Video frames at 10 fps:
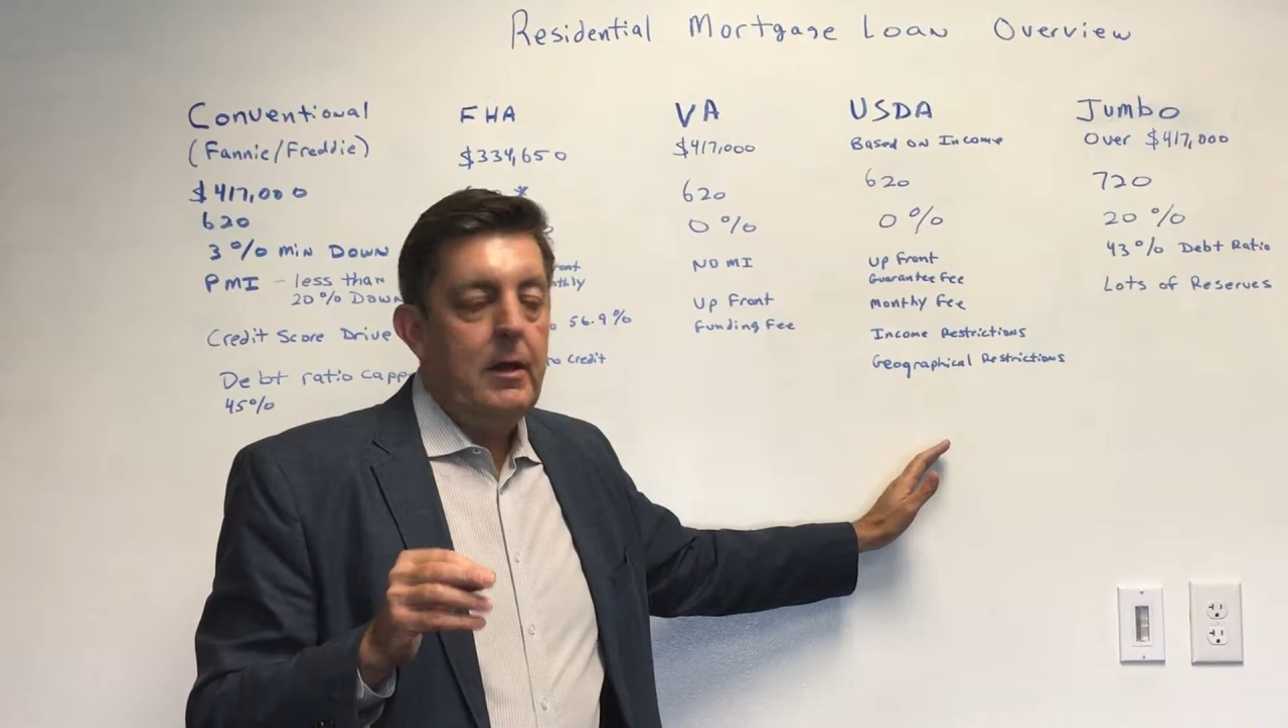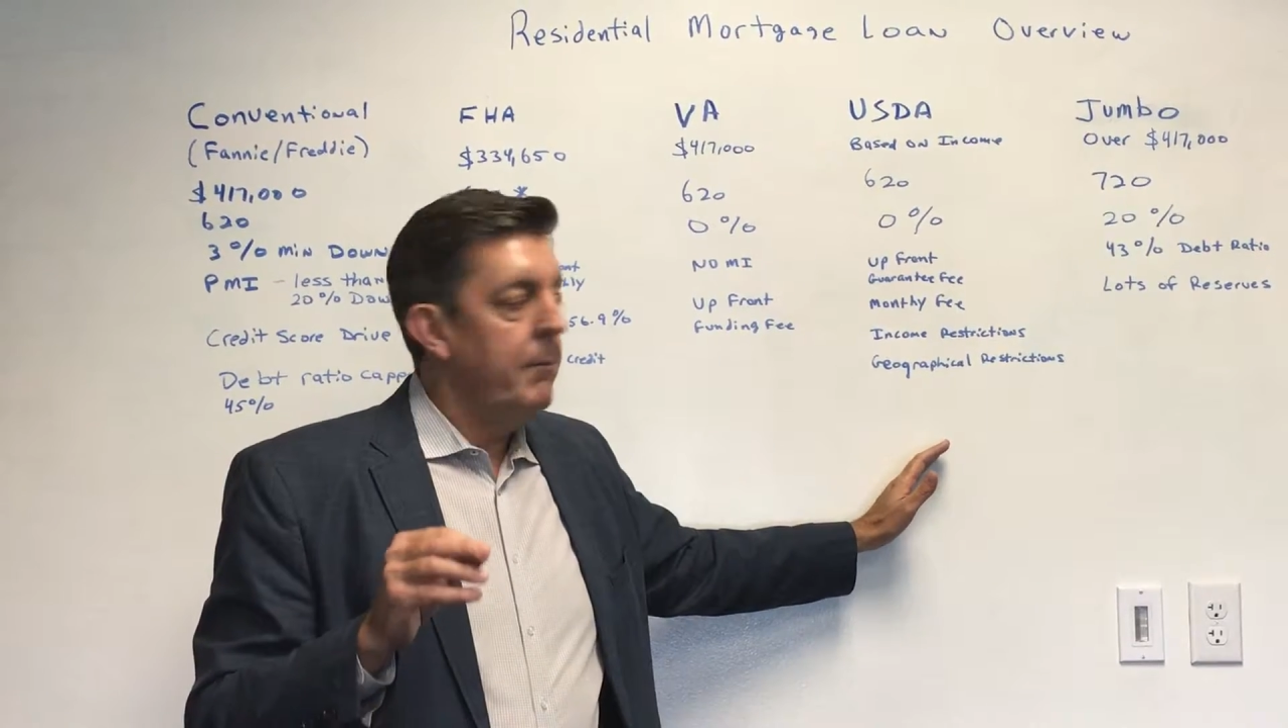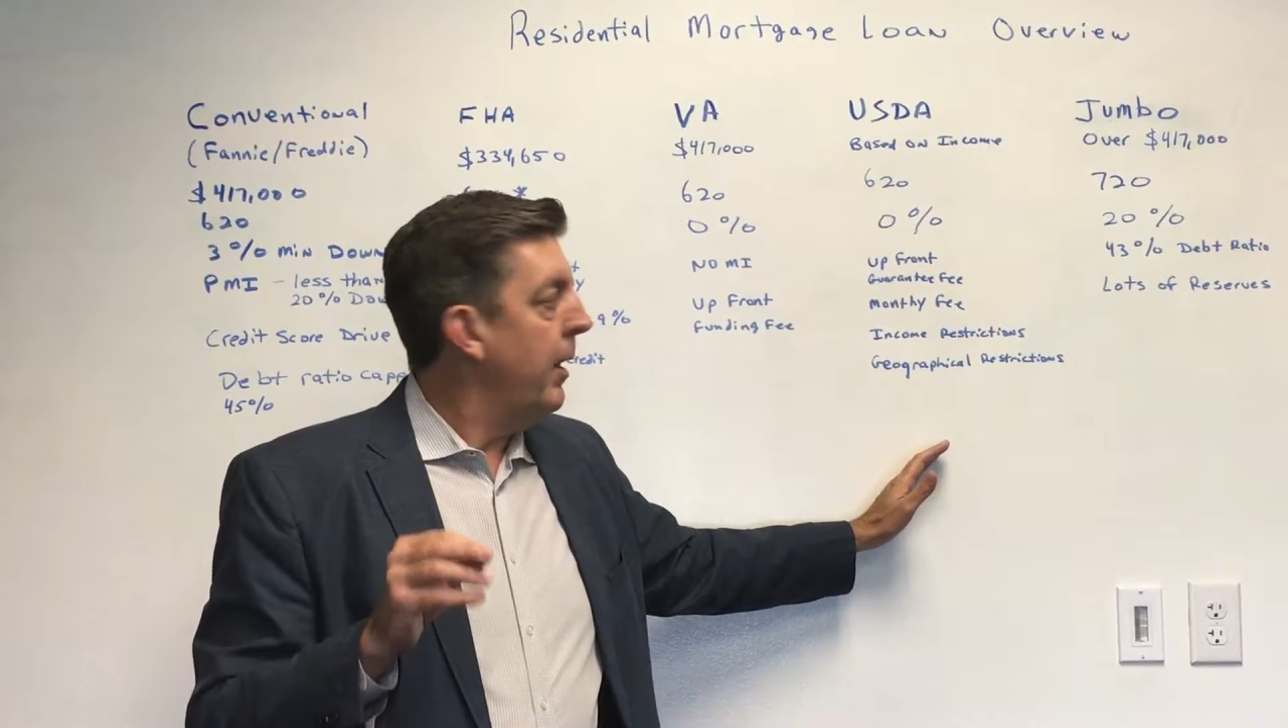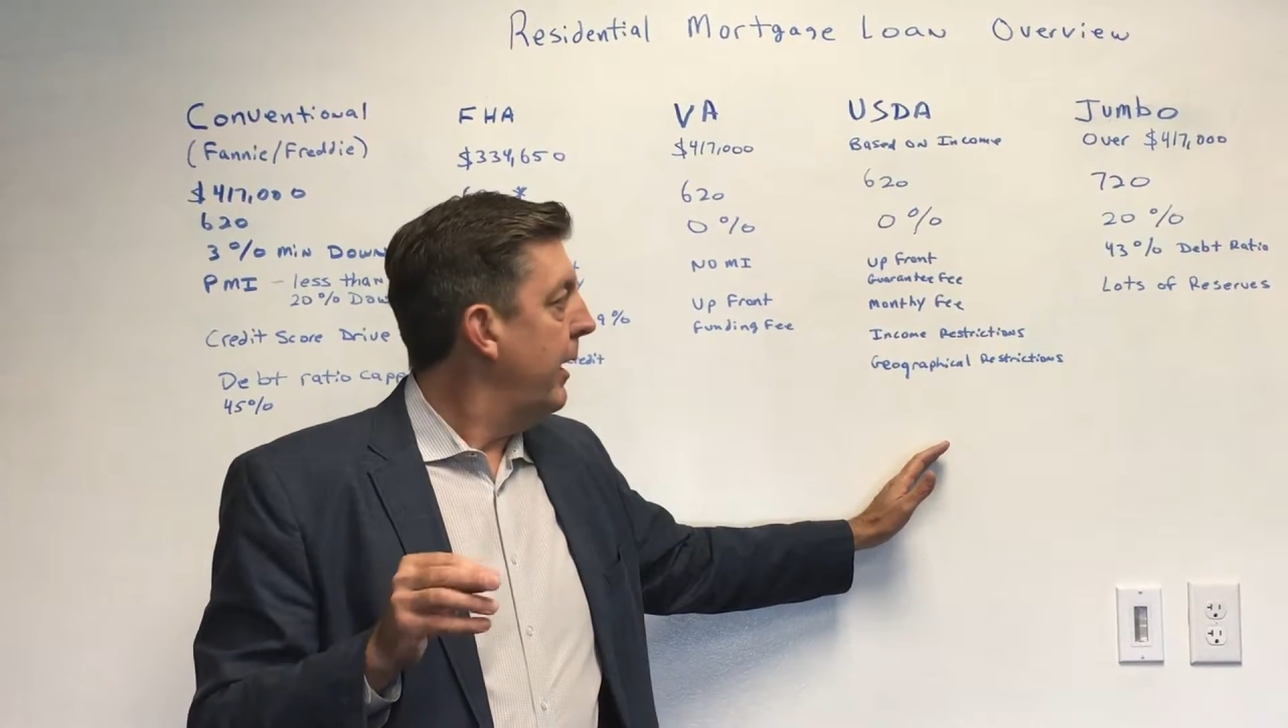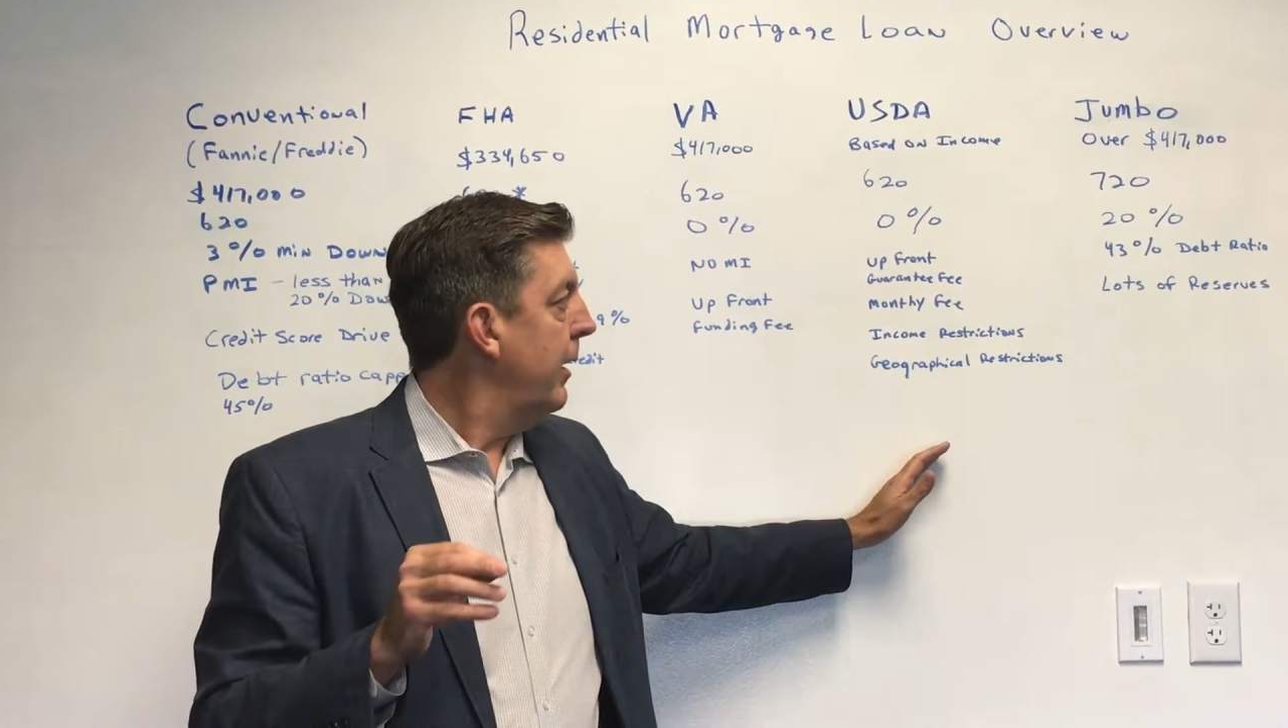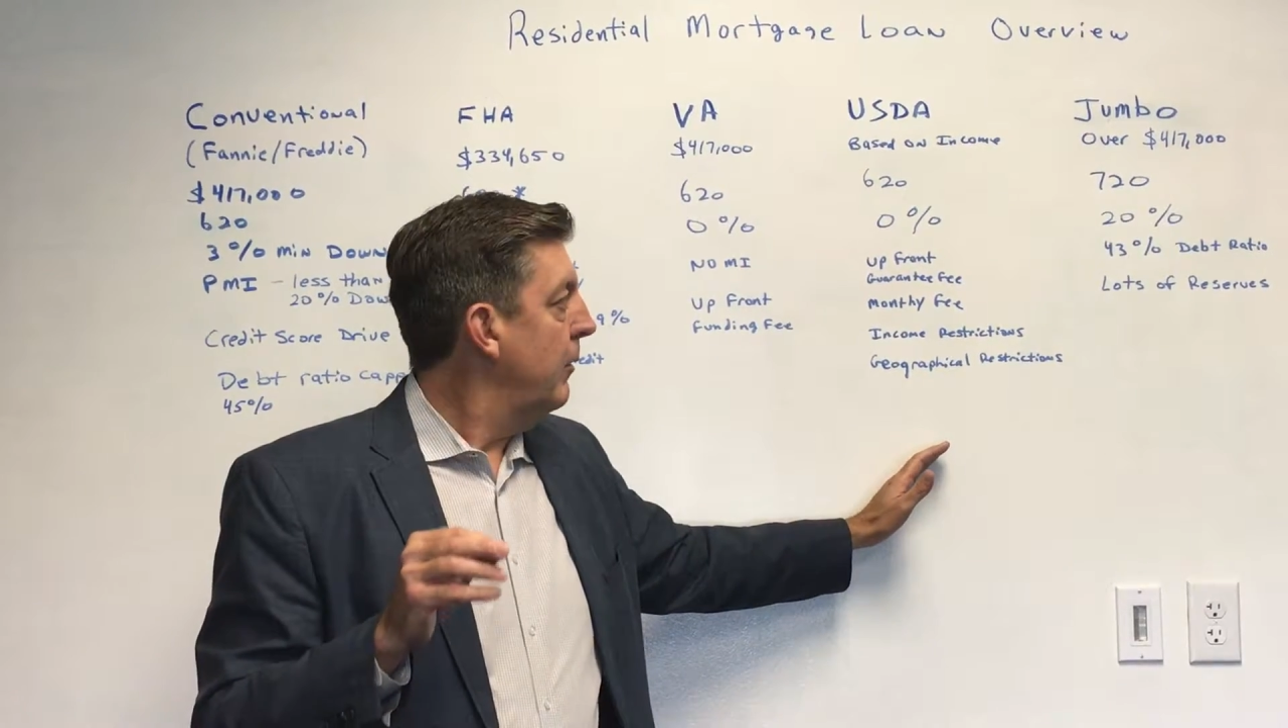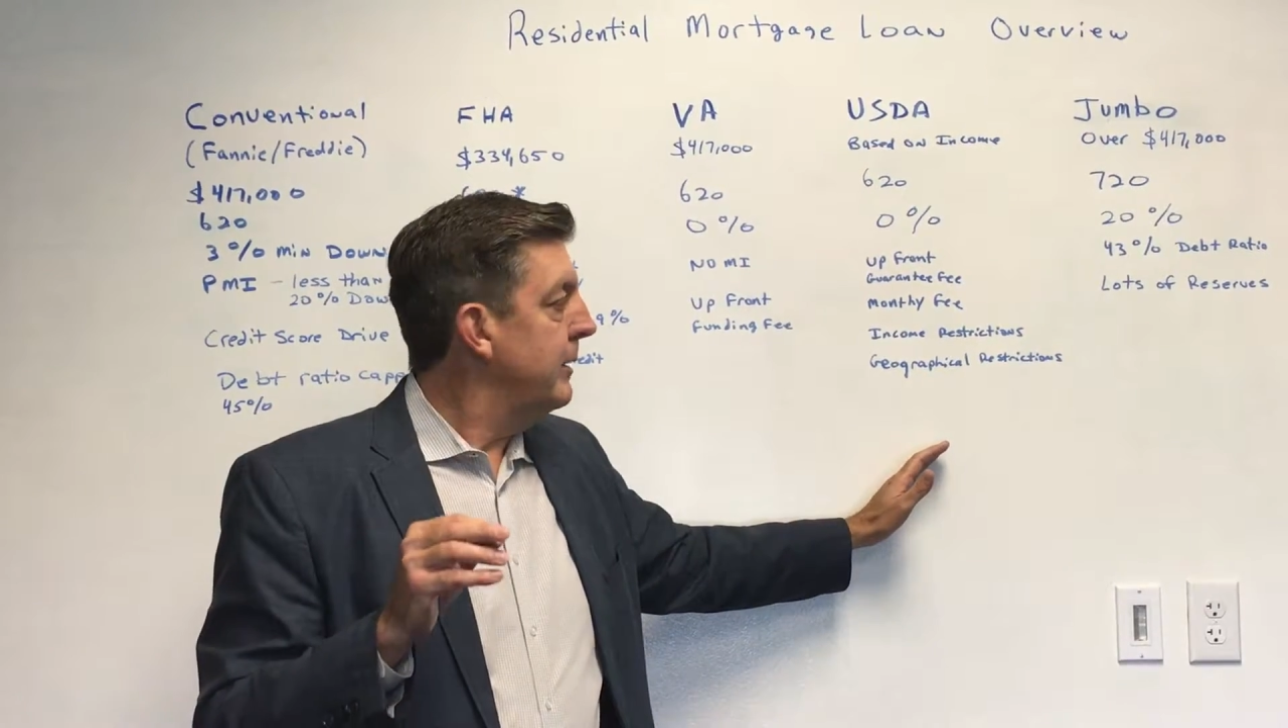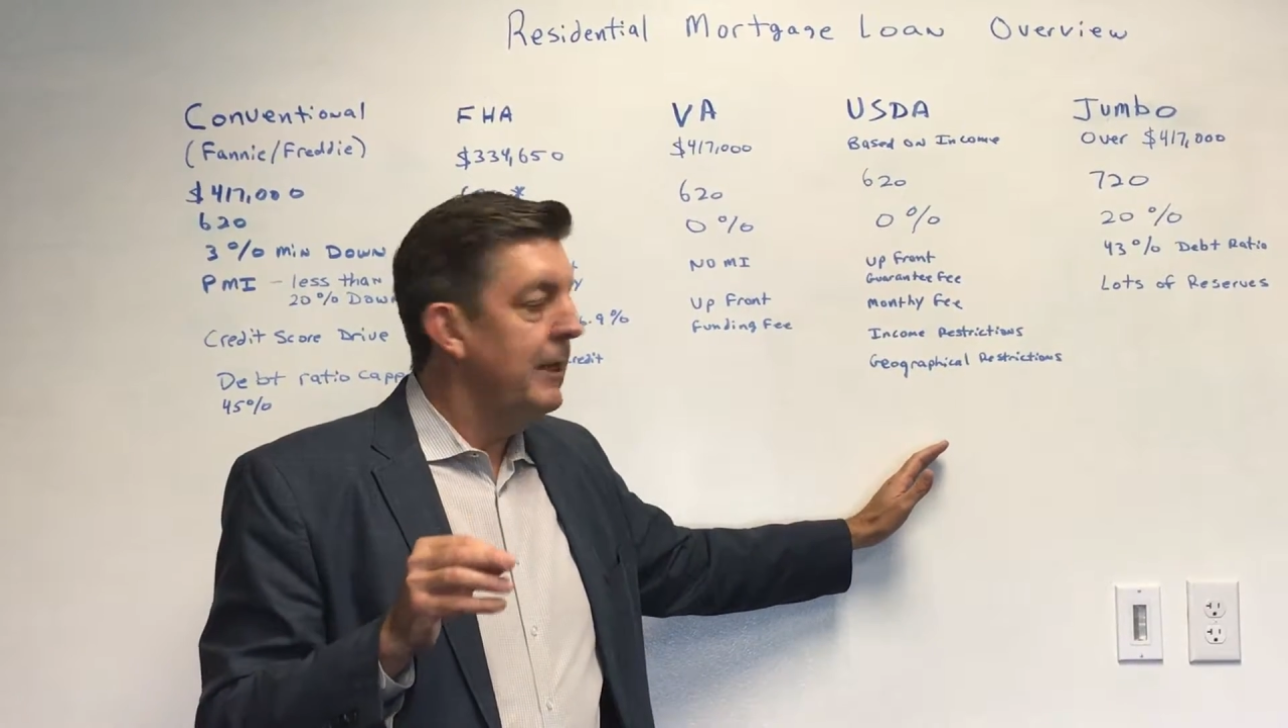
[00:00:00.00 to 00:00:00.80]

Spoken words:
Now, I'm not going to go